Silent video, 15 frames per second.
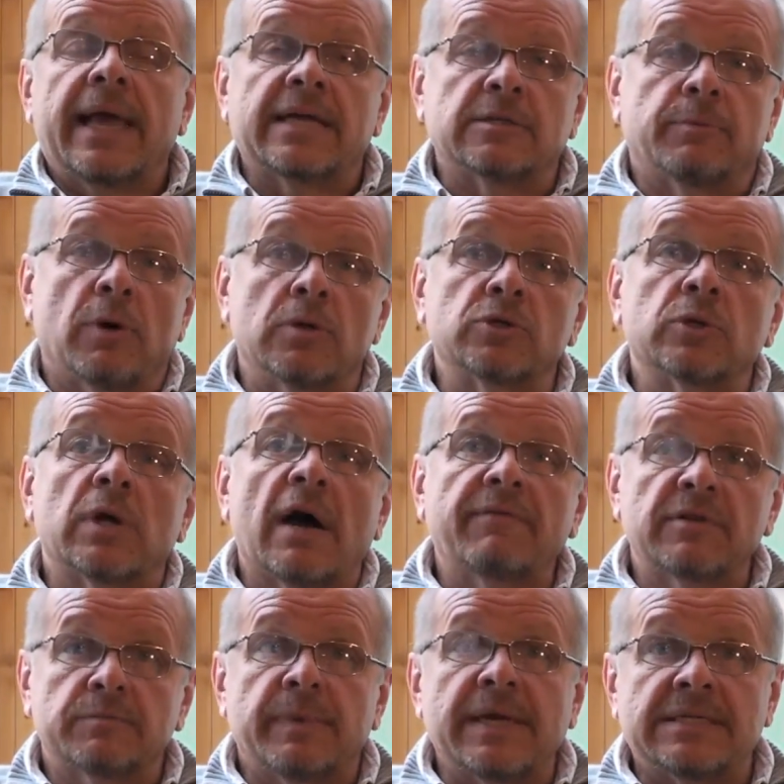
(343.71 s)
As opposed to an
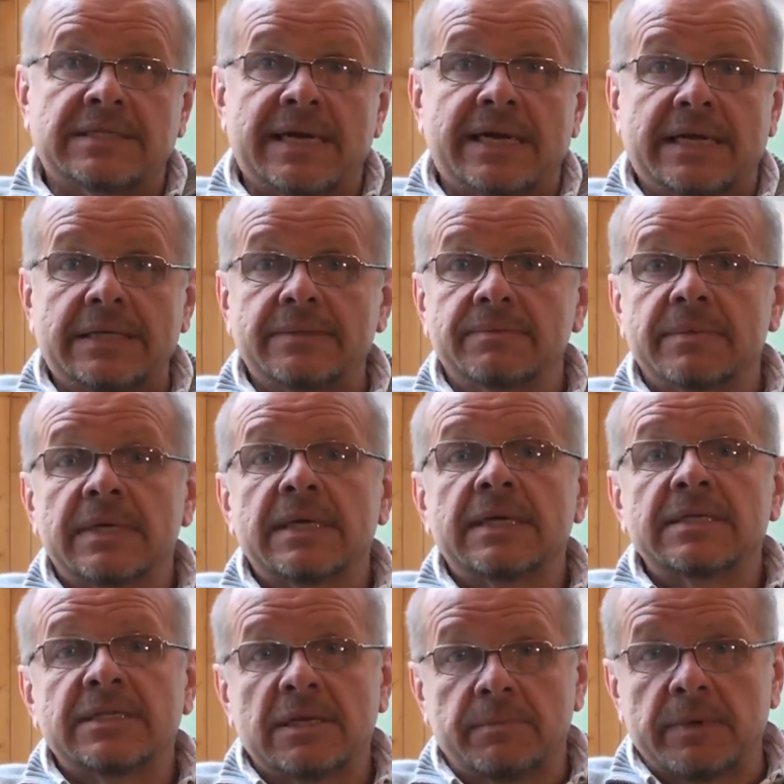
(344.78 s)
office-based setting,
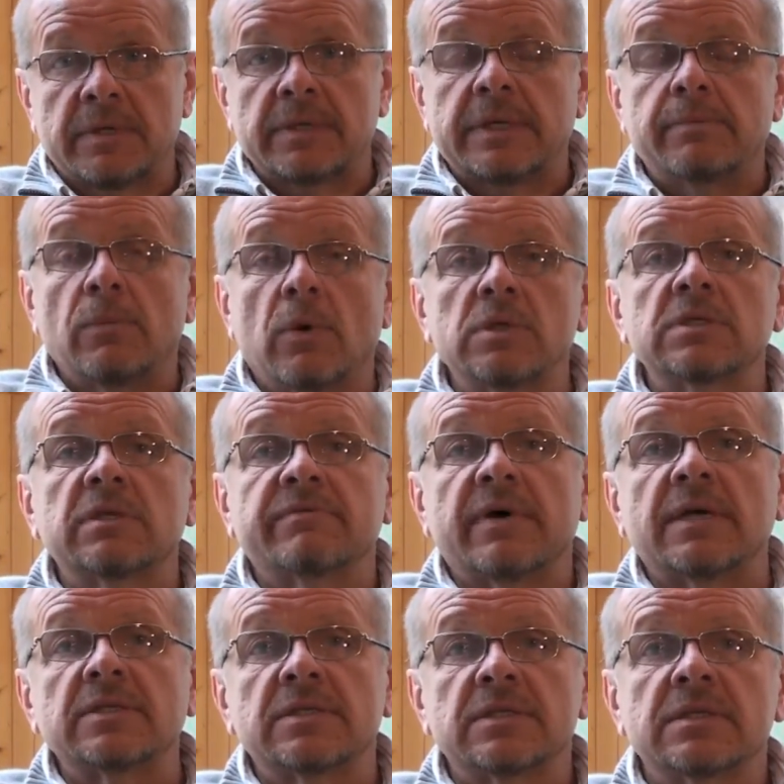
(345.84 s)
typically most of
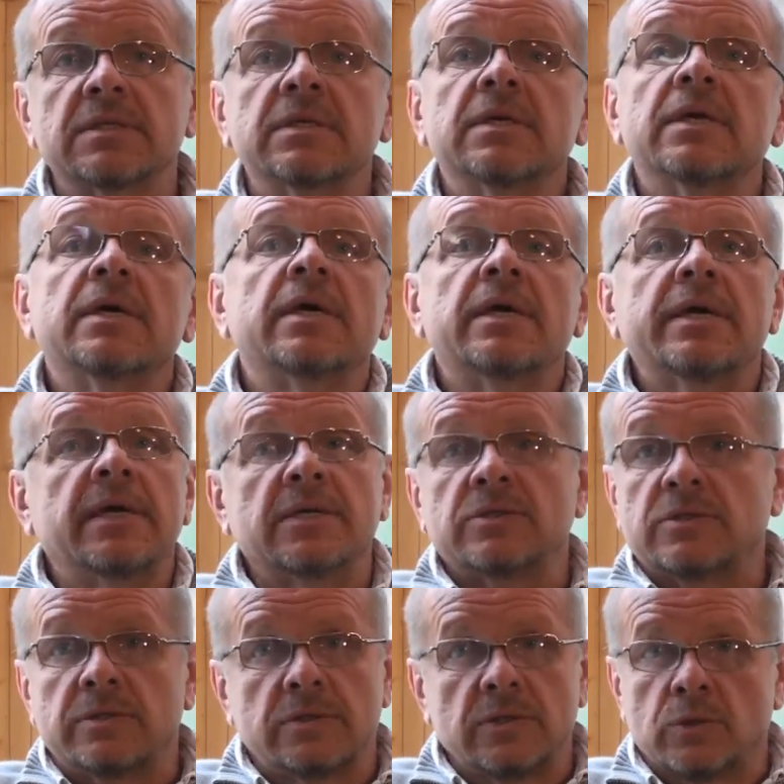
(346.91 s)
us
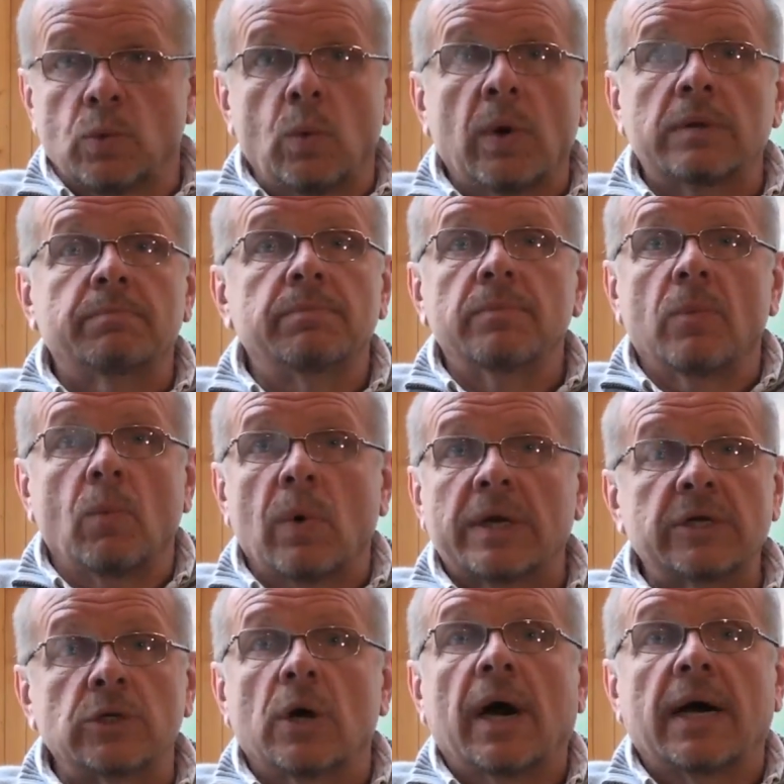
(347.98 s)
is just
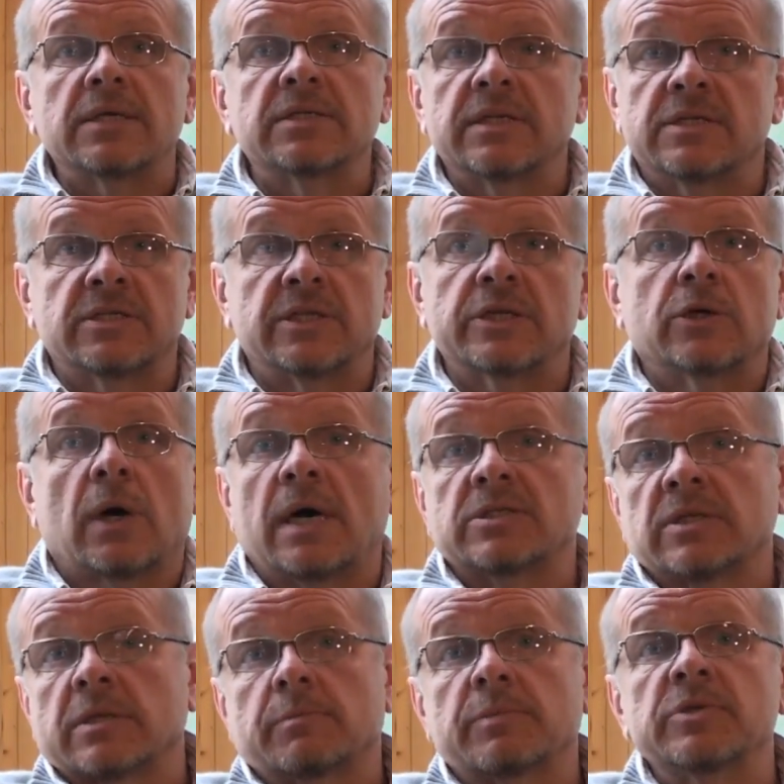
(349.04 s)
one cost. It's the
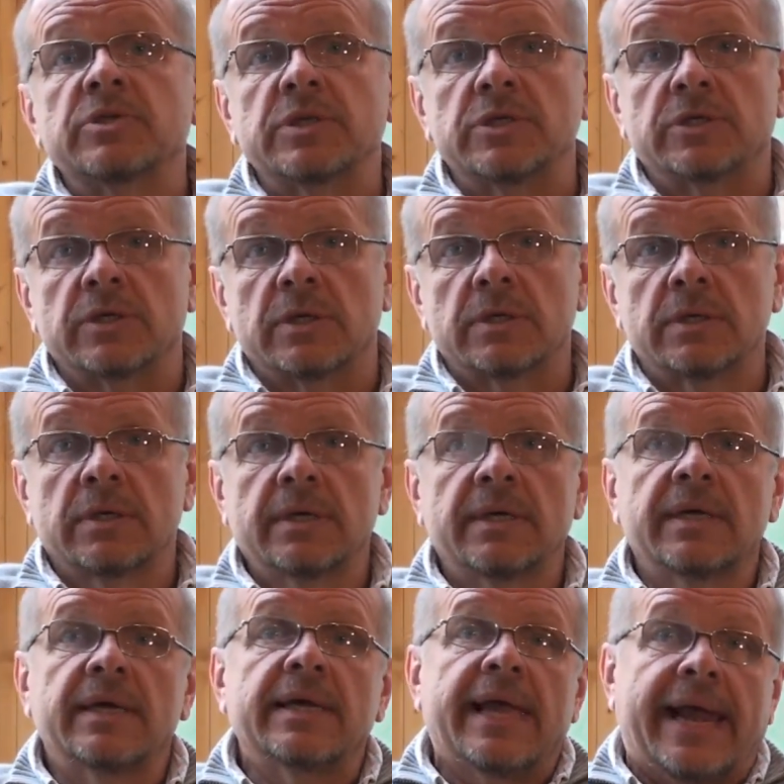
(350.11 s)
cost of the procedure.
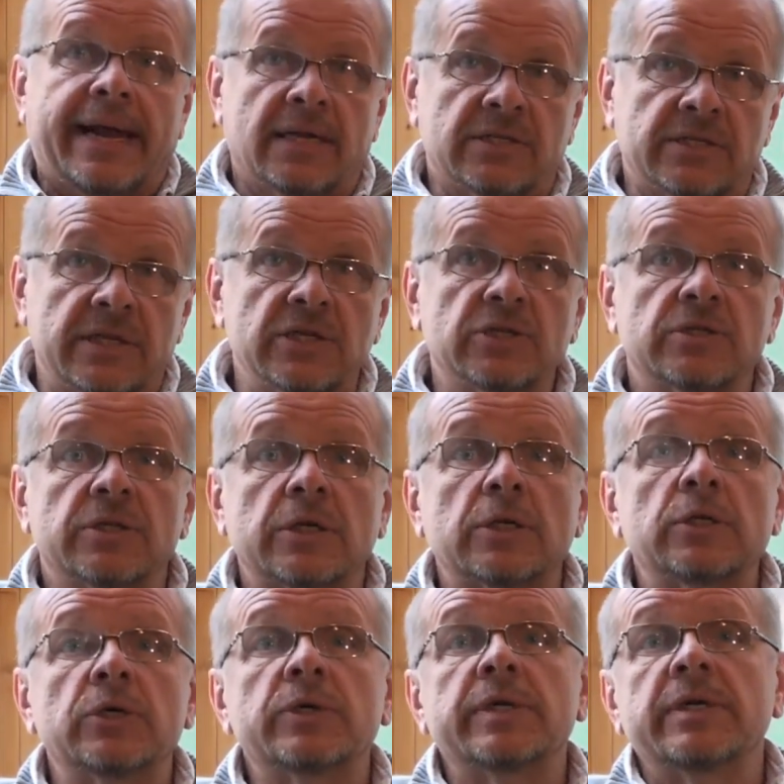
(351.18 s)
Anesthesia is
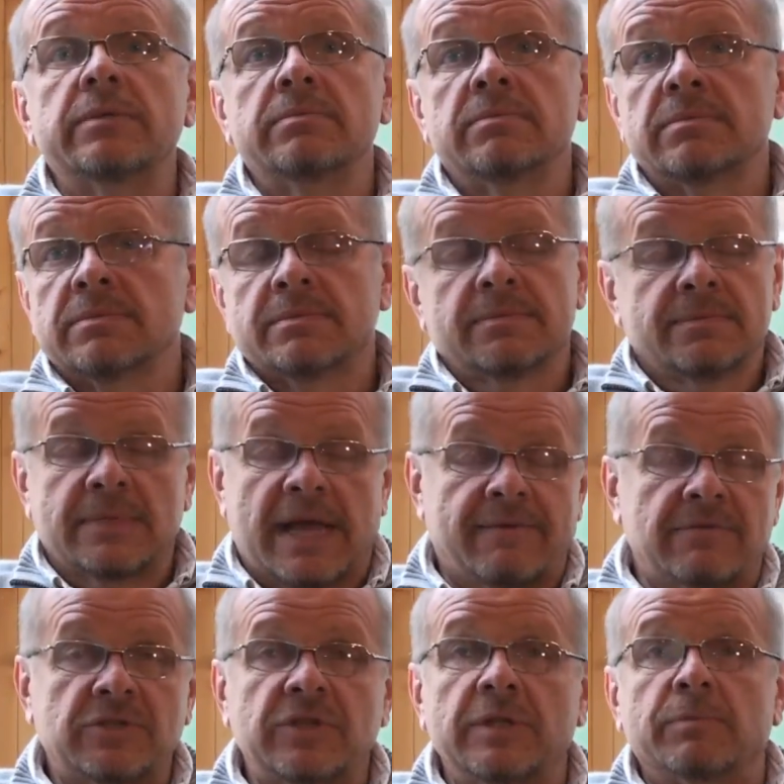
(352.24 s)
included.
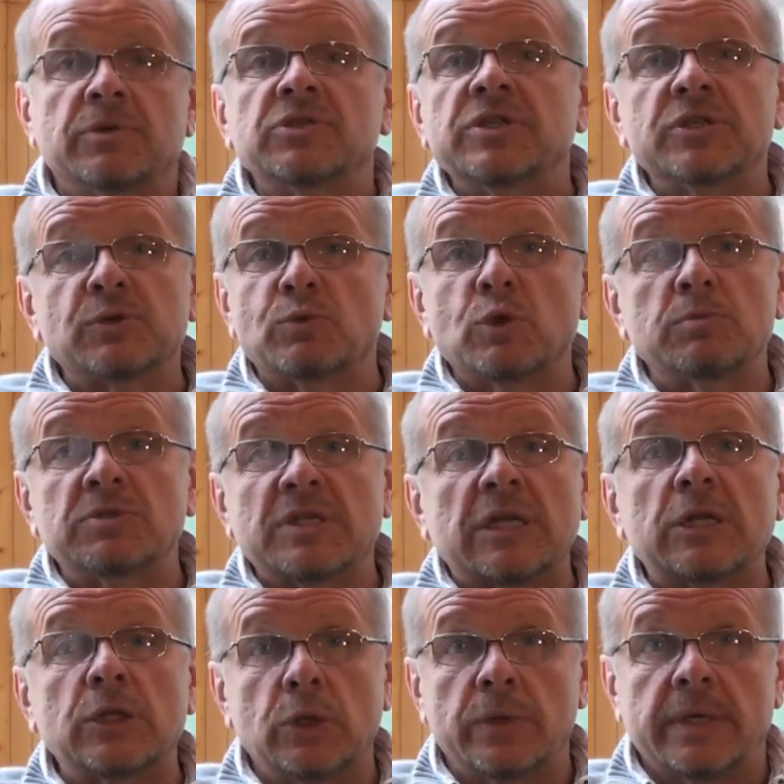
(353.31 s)
Obviously, the procedure room is
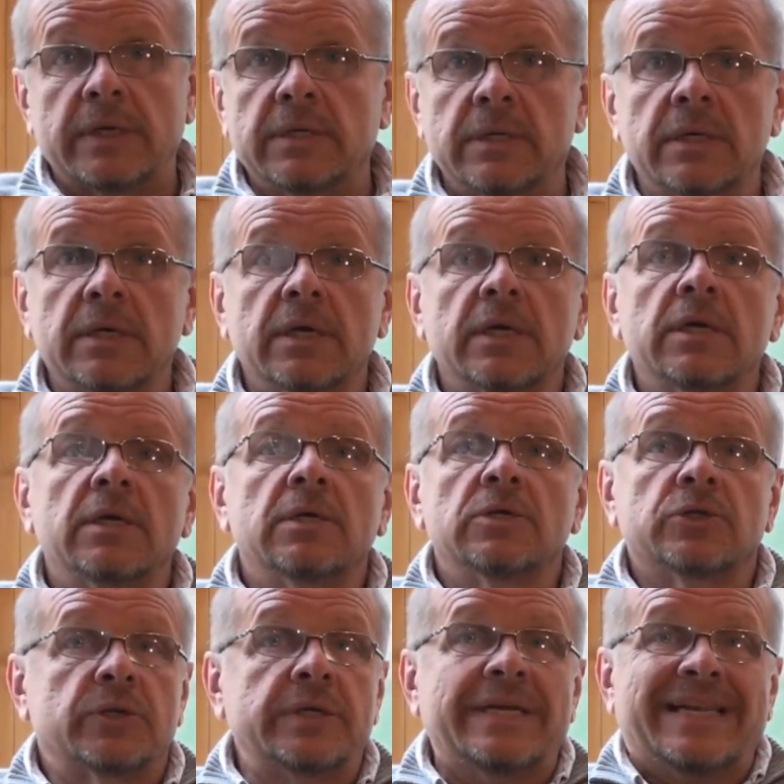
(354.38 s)
included.
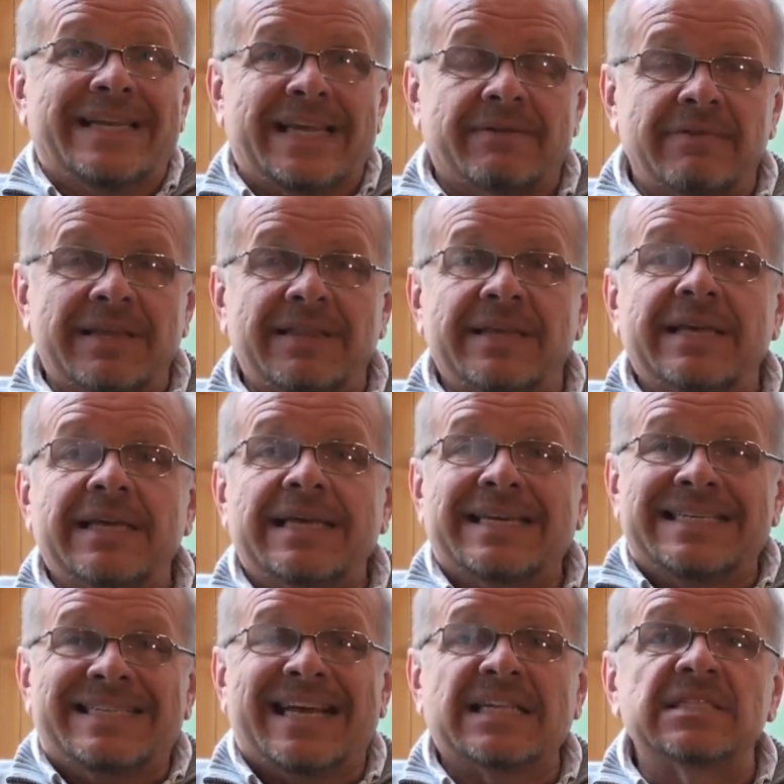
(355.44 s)
So you're getting everything
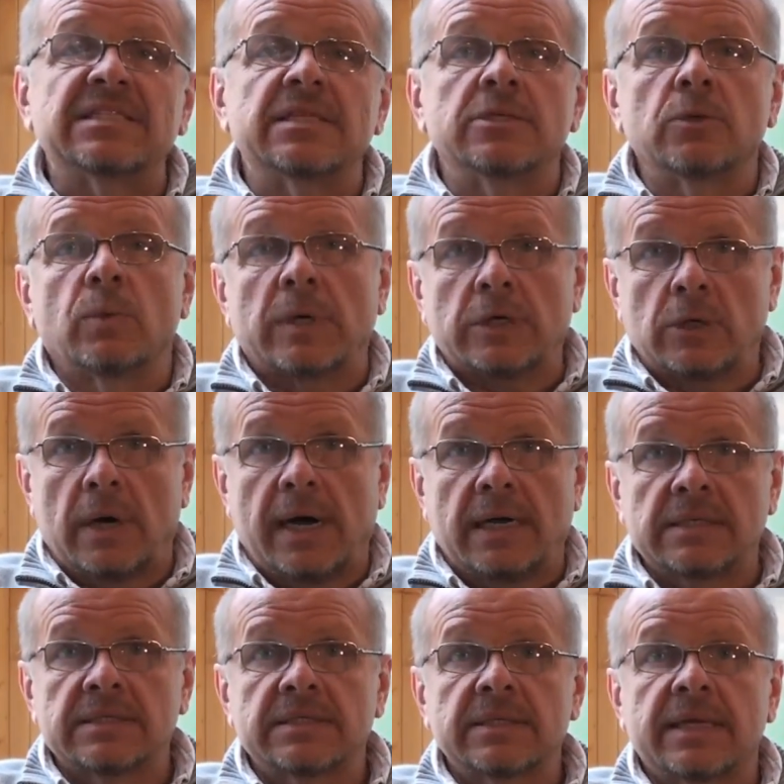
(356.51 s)
condensed into one
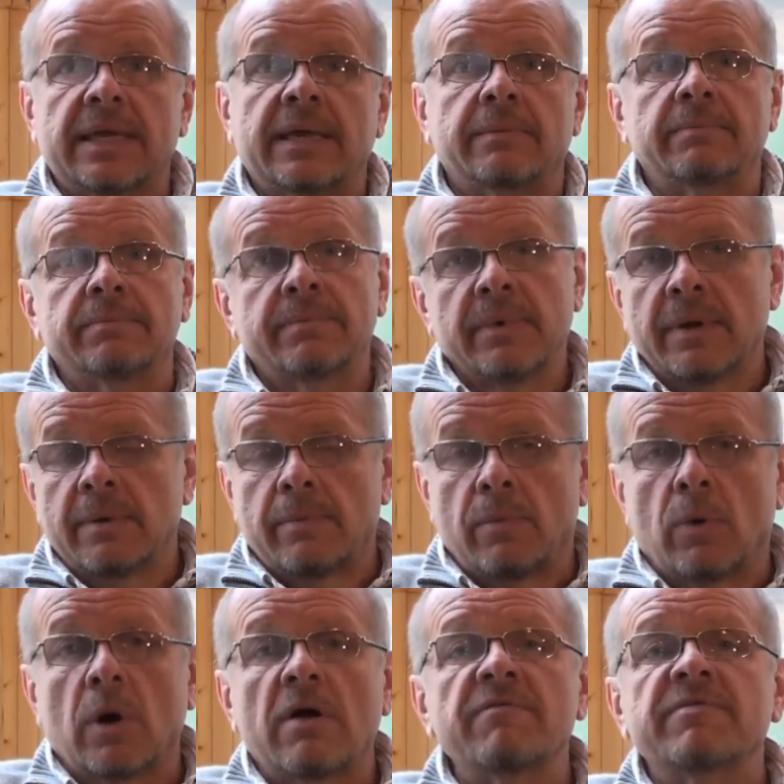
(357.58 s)
cost. And
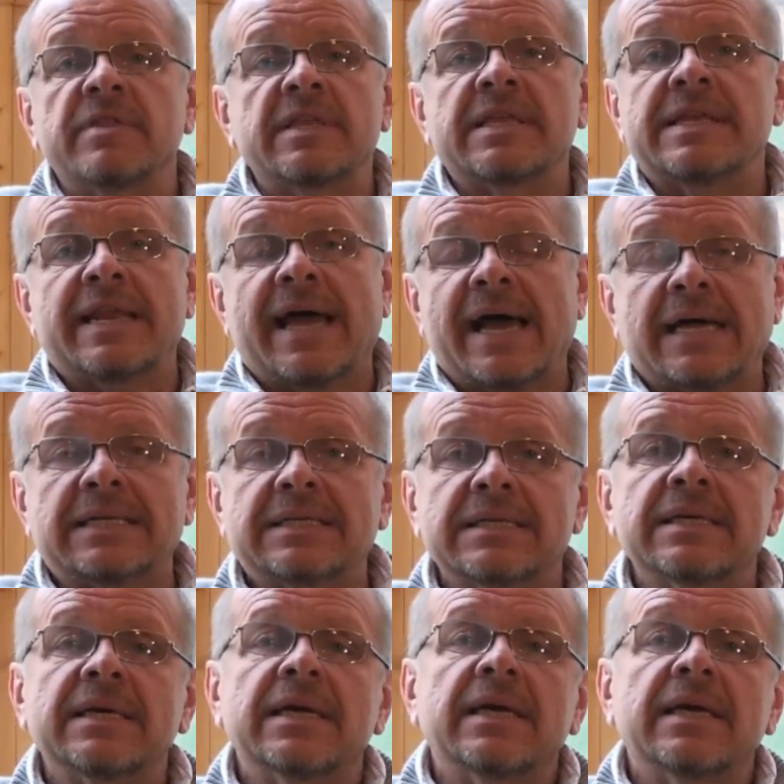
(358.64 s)
more often than not,